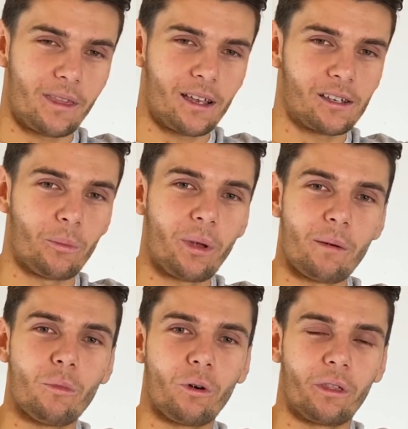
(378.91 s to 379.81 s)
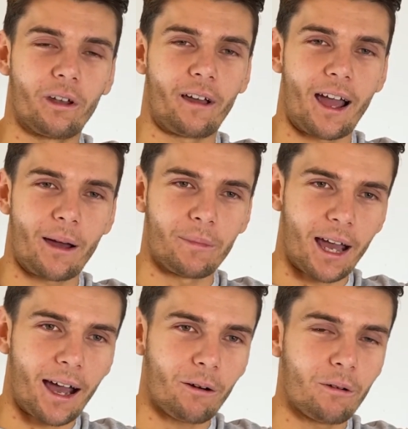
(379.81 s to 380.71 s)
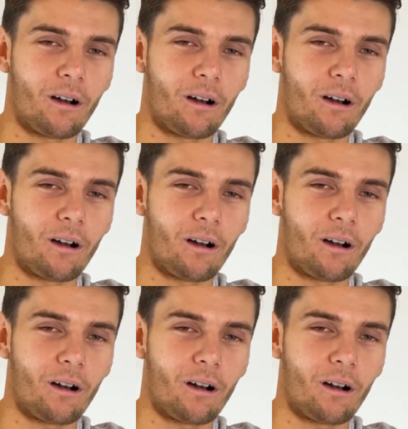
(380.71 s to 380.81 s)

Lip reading: this a bit more than I am now,